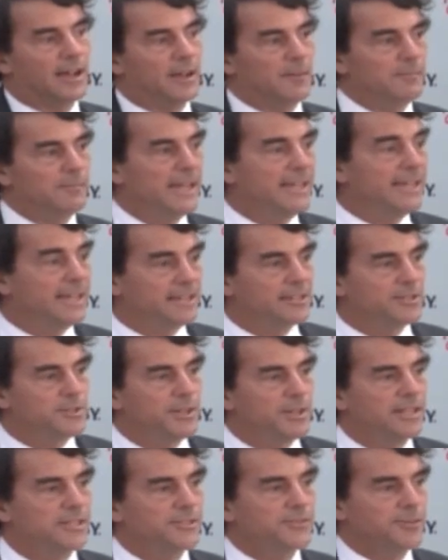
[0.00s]
making a
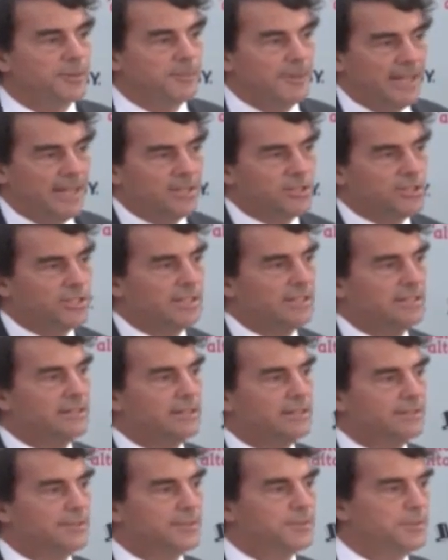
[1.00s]
transformation
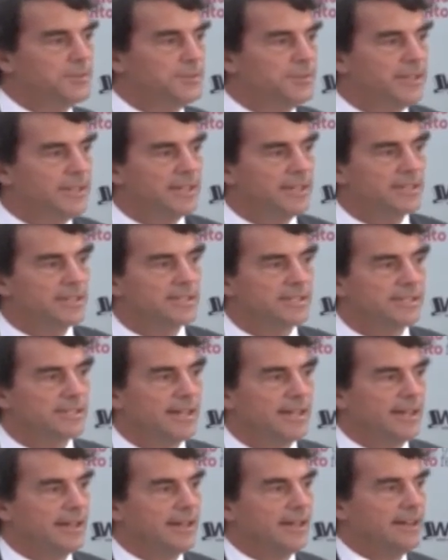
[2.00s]
through
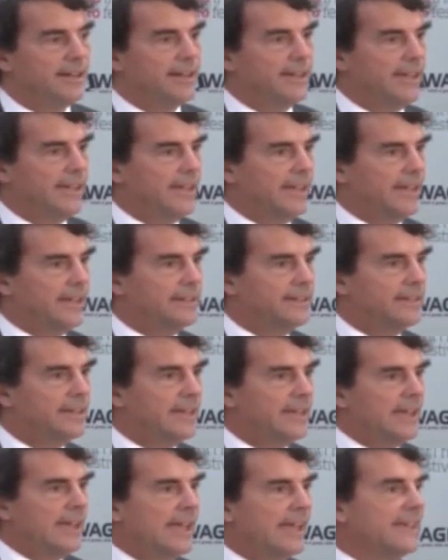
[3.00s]
this. And
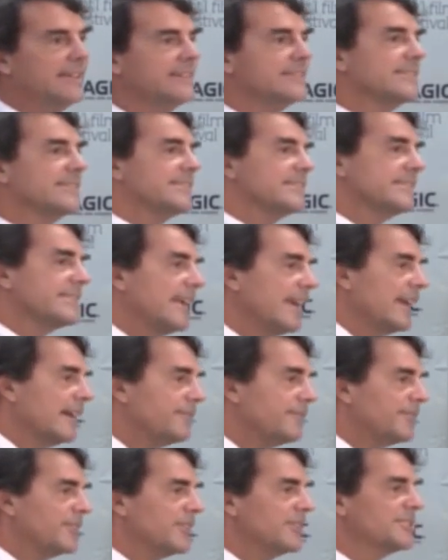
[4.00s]
is
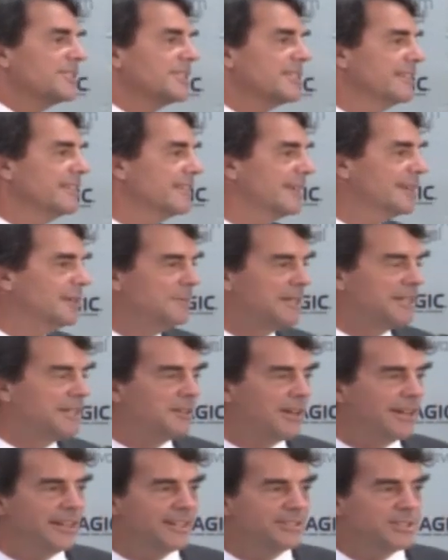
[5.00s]
Stanford still going to be
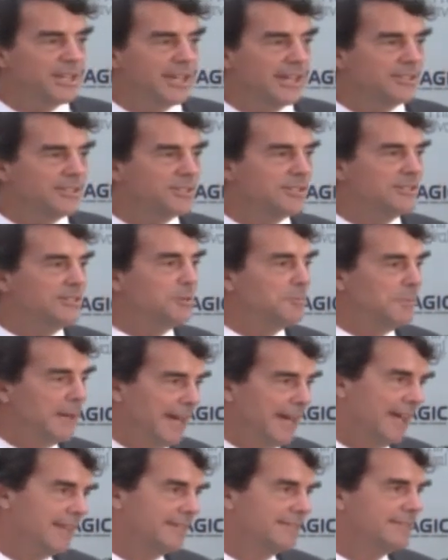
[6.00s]
great education? You
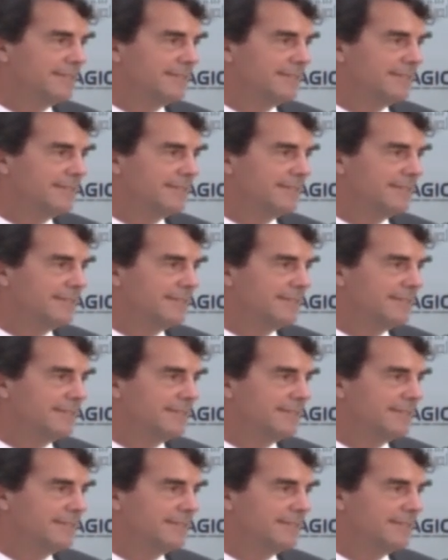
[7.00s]
bet.